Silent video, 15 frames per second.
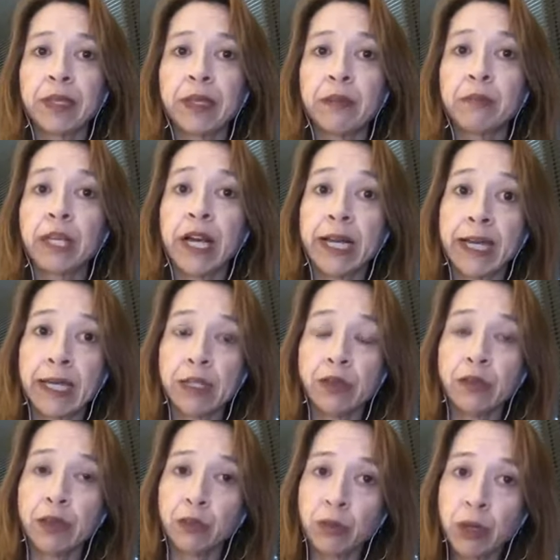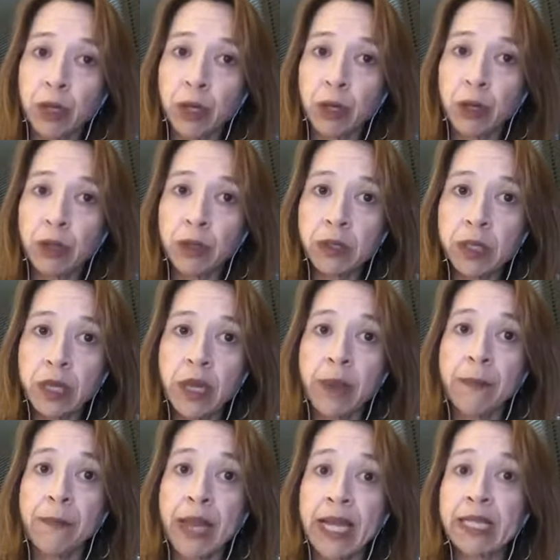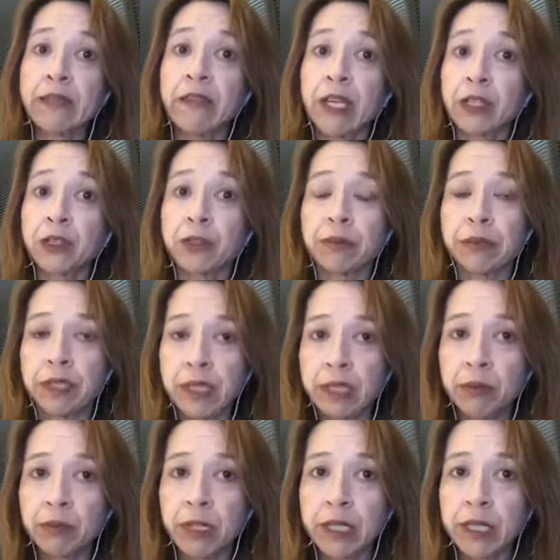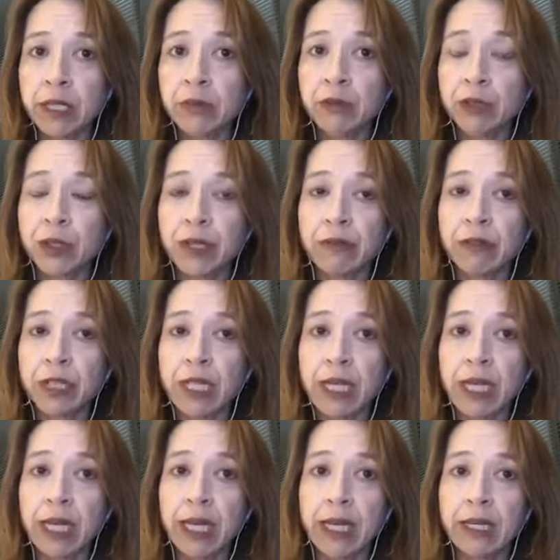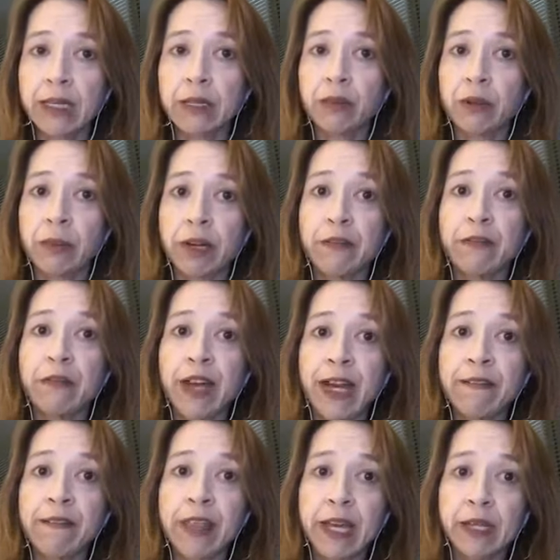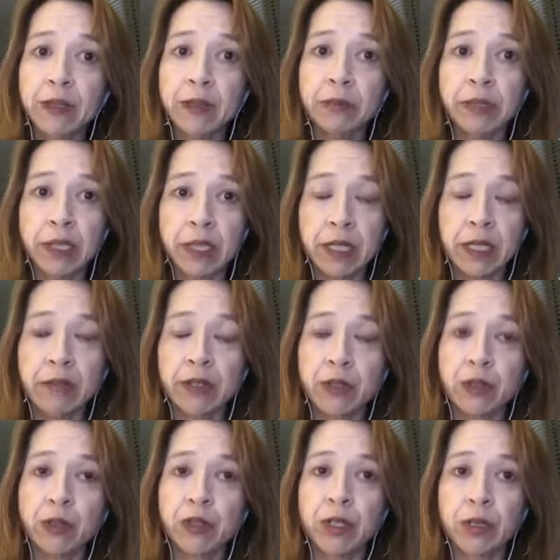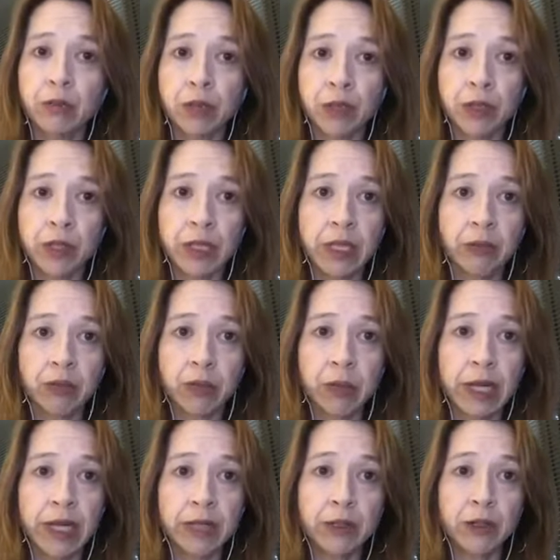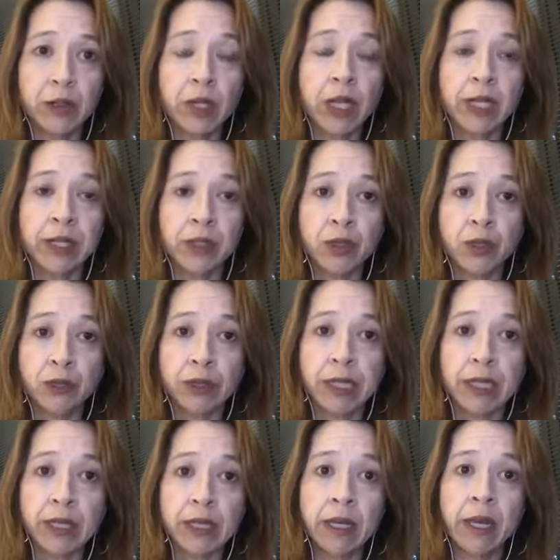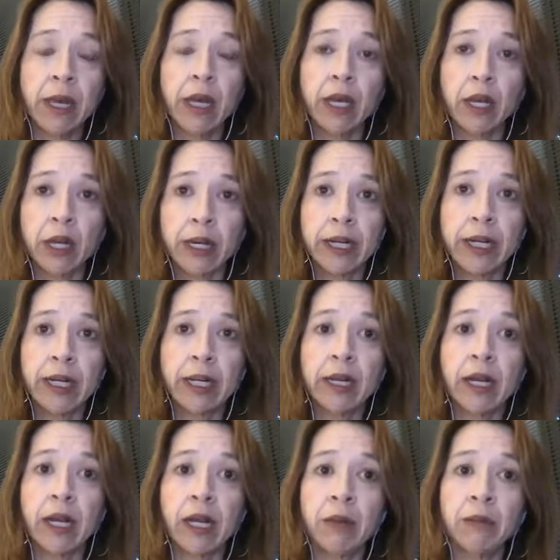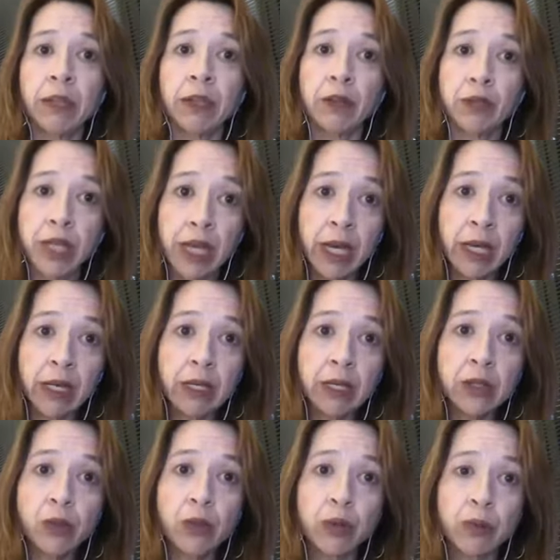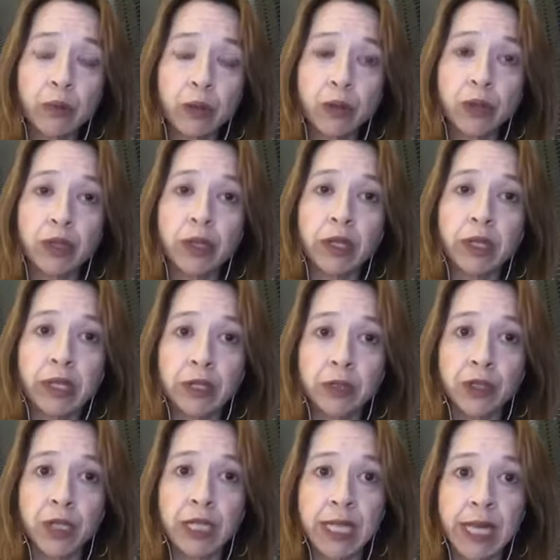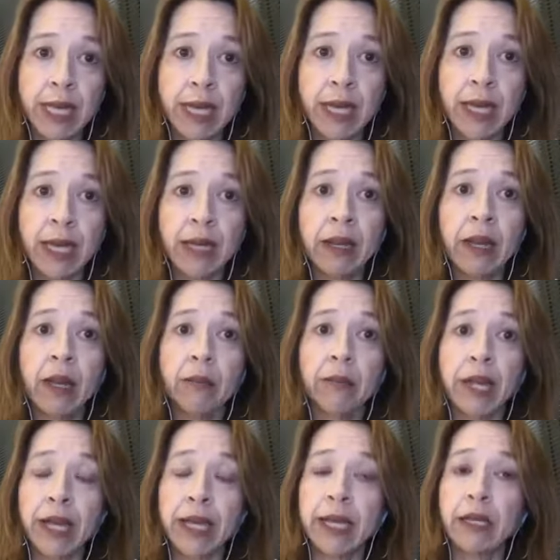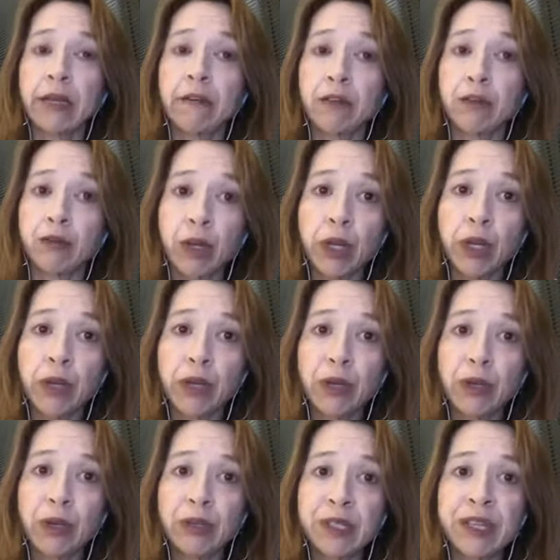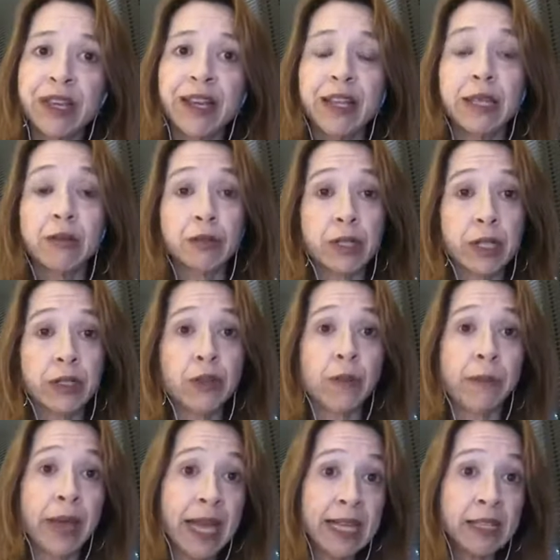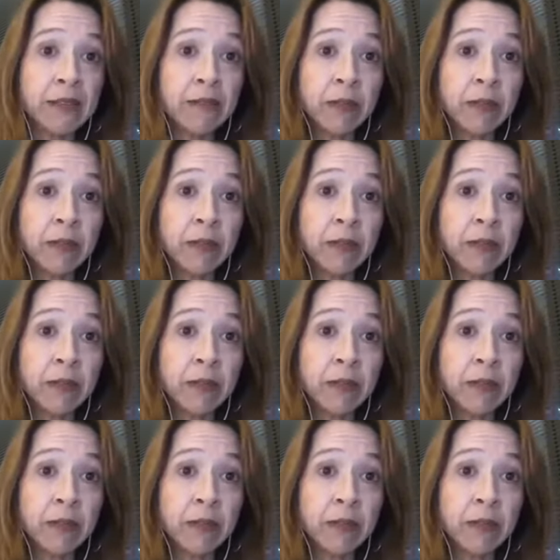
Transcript: blockades for the roads, massive extra police presence for several days. There were about 5,000 police officers and emergency responders on the streets guarding the hotels where both leaders stayed, blocking off the roads. There was also a massive